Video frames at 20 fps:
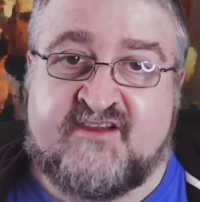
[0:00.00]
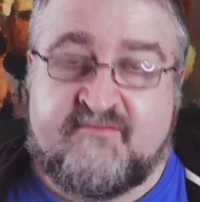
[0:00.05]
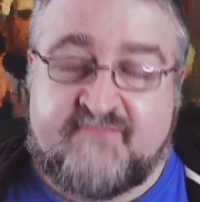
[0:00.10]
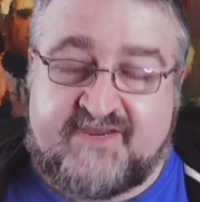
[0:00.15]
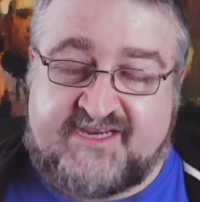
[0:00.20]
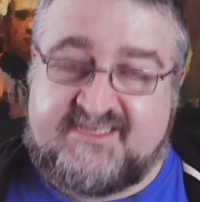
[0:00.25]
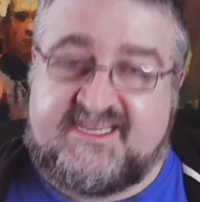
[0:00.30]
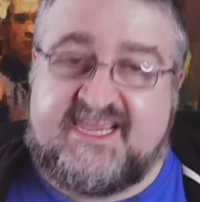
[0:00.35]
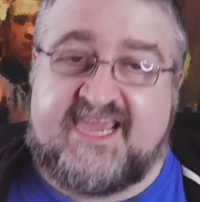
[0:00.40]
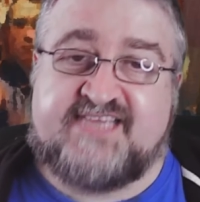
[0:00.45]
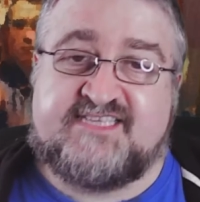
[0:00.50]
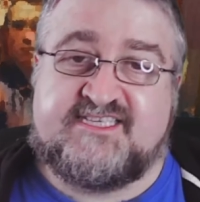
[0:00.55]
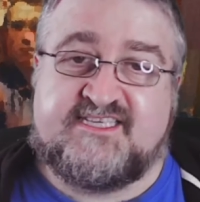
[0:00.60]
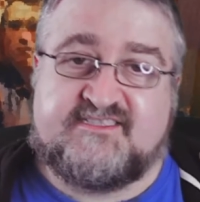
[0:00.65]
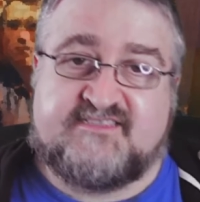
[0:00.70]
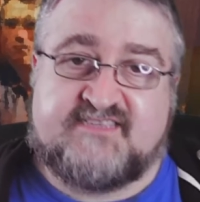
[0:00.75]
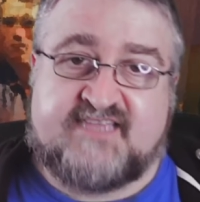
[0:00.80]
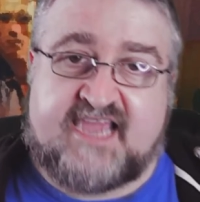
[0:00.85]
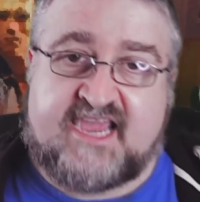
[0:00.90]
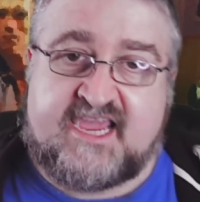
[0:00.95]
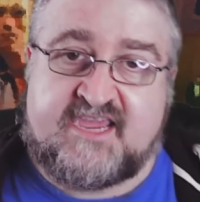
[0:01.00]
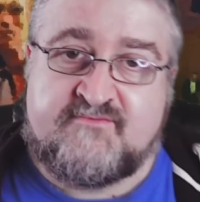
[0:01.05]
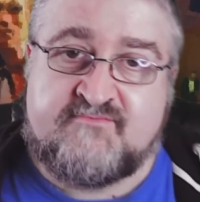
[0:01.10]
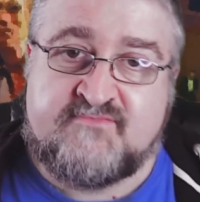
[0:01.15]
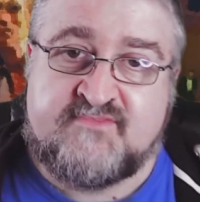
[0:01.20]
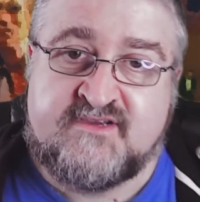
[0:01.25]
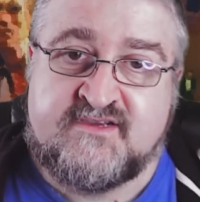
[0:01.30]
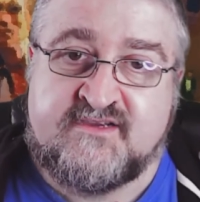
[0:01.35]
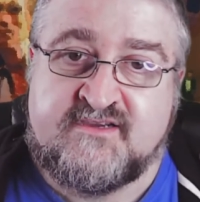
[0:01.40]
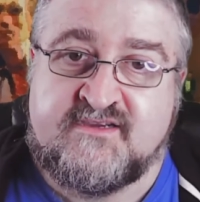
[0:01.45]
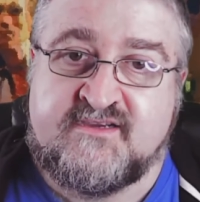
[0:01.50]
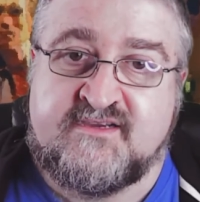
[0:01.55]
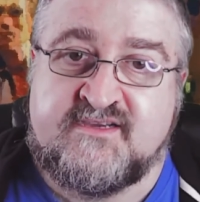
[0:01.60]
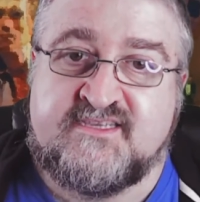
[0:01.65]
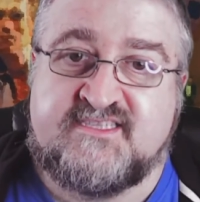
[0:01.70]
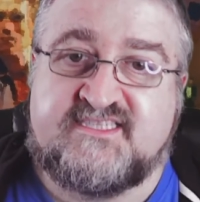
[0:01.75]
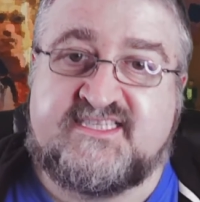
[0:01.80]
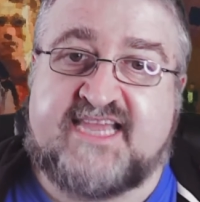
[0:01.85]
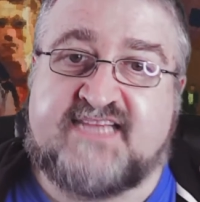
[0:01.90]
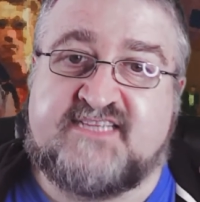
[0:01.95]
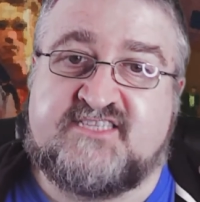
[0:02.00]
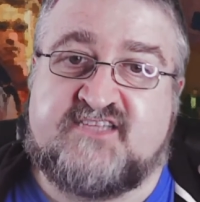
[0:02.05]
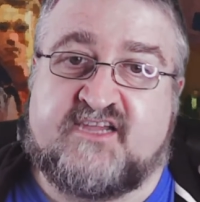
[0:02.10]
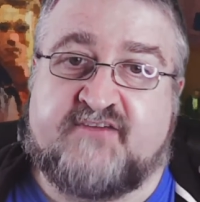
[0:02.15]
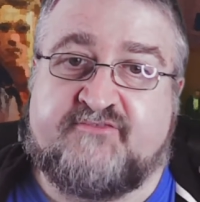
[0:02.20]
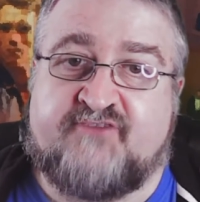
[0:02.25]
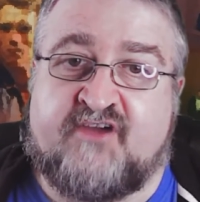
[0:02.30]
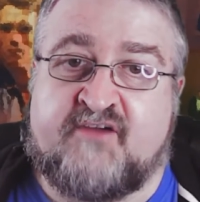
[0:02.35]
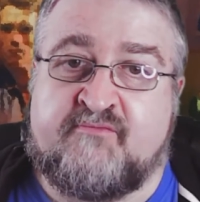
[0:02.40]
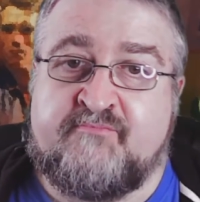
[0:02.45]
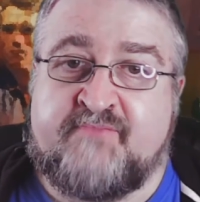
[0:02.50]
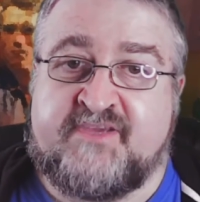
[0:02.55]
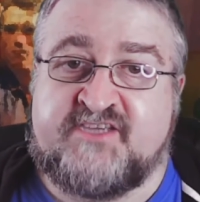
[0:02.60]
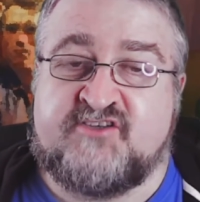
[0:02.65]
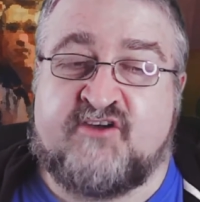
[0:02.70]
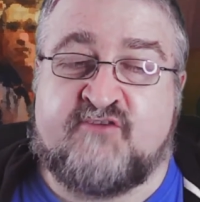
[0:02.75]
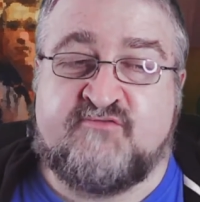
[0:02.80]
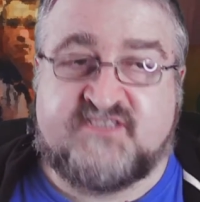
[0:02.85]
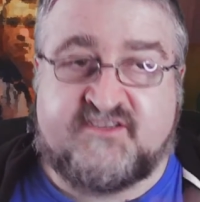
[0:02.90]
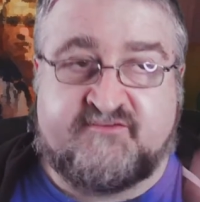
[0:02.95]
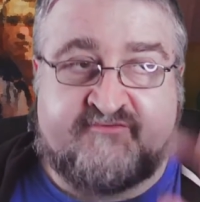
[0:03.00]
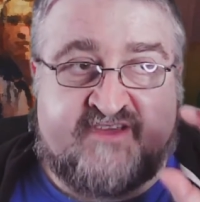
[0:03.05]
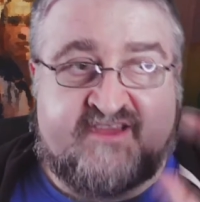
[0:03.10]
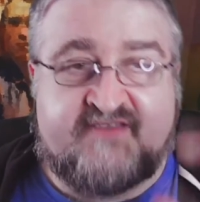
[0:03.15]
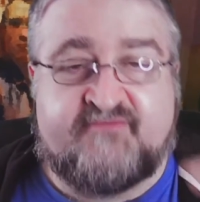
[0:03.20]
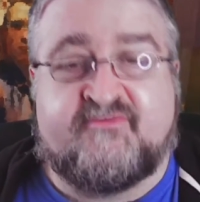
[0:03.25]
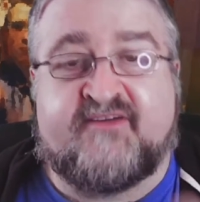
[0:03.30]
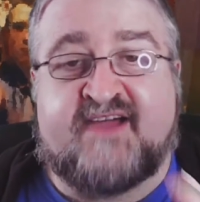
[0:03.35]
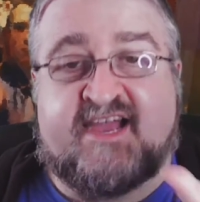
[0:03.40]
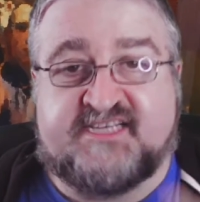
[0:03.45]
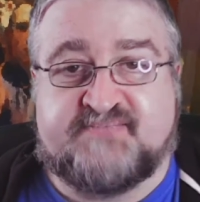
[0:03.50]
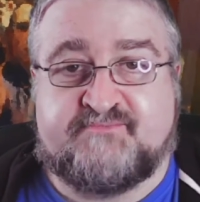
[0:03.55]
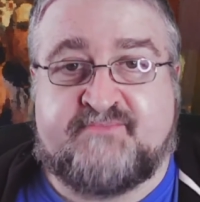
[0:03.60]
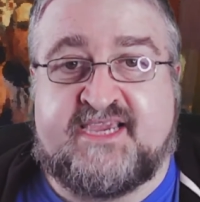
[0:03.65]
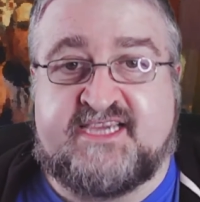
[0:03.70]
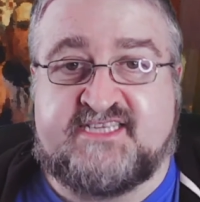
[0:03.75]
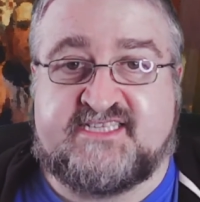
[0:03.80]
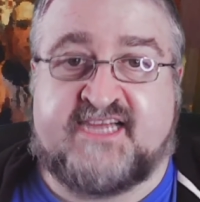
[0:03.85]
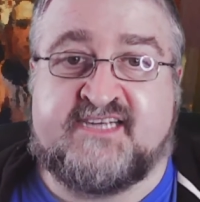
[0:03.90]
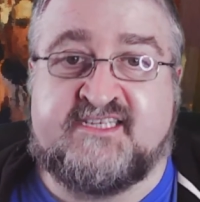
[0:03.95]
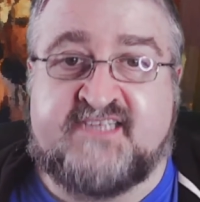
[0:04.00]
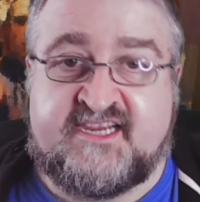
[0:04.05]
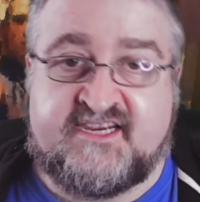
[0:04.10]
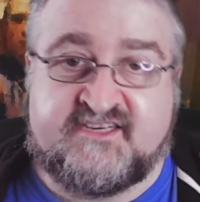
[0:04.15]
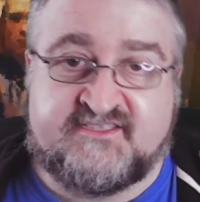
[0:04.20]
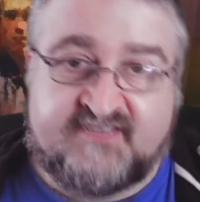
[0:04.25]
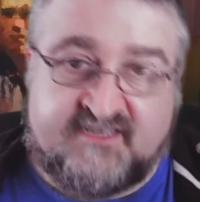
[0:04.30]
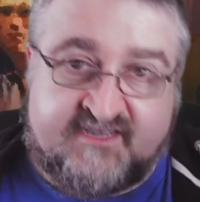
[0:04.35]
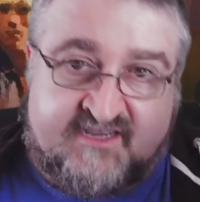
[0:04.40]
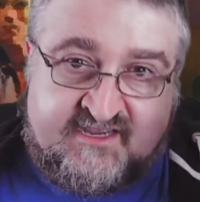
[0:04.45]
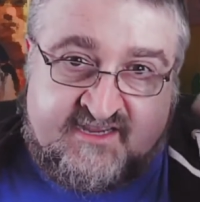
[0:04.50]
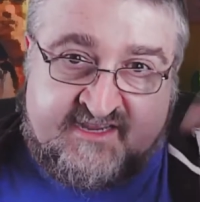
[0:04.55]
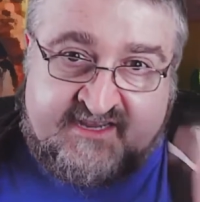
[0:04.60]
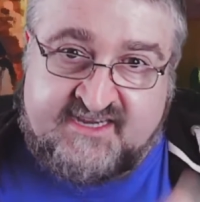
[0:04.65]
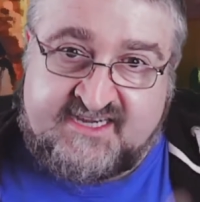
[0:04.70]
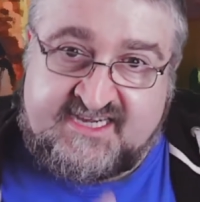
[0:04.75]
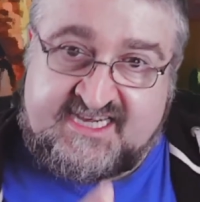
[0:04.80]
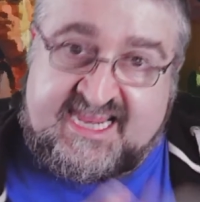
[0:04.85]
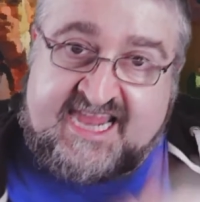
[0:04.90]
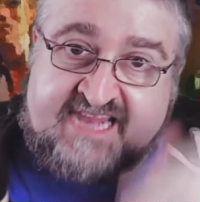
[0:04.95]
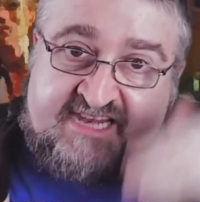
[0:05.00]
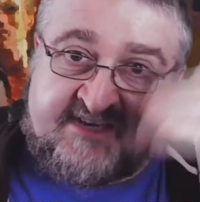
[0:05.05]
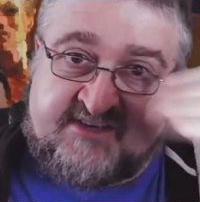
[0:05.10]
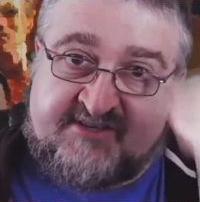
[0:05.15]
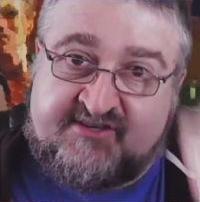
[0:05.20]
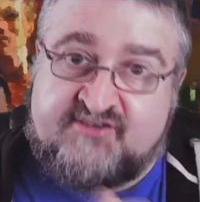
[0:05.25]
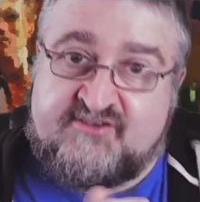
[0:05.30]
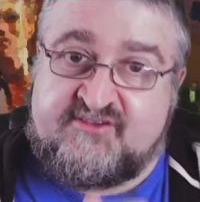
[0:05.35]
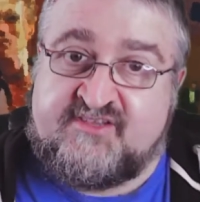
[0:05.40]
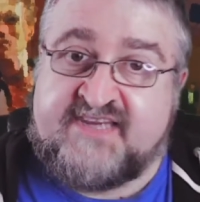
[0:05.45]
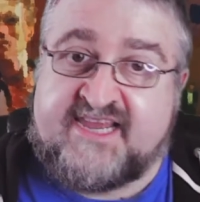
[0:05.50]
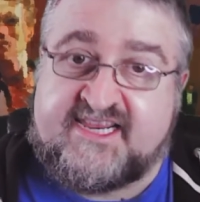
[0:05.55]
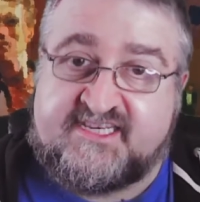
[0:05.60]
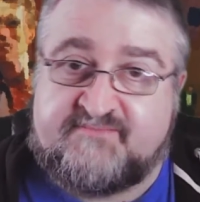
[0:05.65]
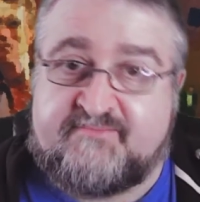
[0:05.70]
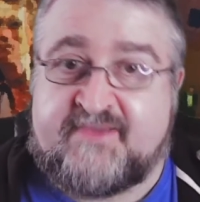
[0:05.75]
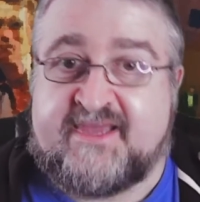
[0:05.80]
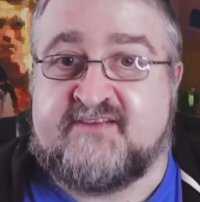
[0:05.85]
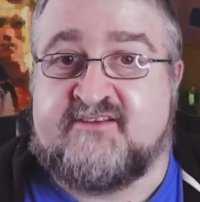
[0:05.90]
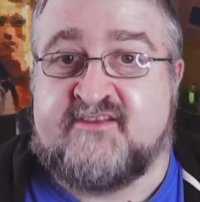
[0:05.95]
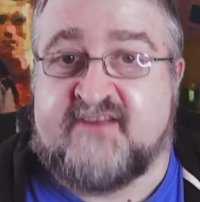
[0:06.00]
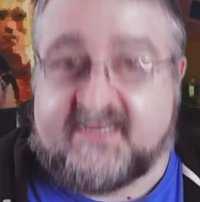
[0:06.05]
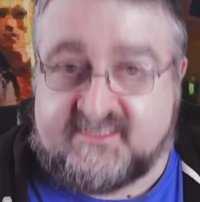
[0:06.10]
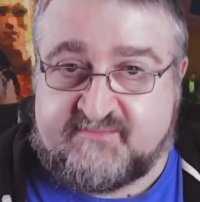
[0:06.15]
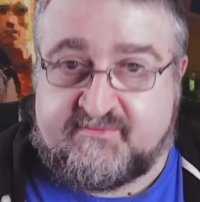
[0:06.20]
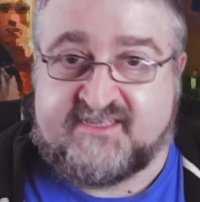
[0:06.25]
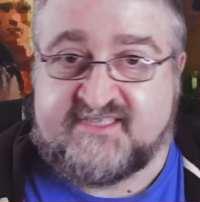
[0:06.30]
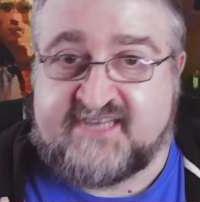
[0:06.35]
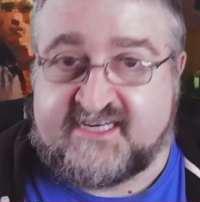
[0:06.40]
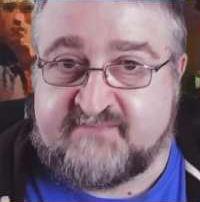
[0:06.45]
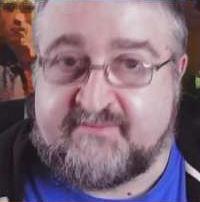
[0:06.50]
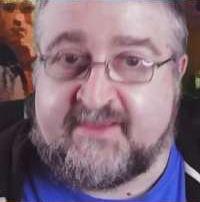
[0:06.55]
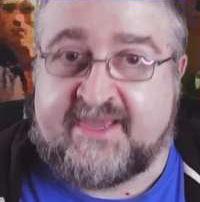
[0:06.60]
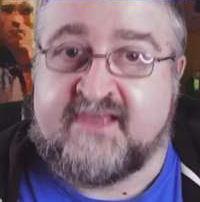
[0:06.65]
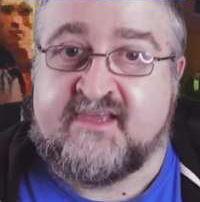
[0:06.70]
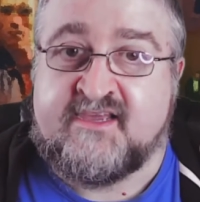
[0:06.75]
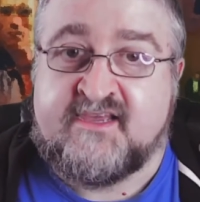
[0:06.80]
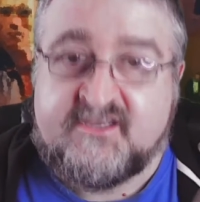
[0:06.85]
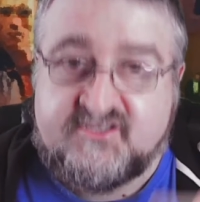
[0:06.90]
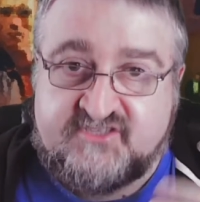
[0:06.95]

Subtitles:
I mean, he takes his time setting stuff up, but he's always at very fast-paced ideas, getting you to the next bit, to the next bit, the next bit.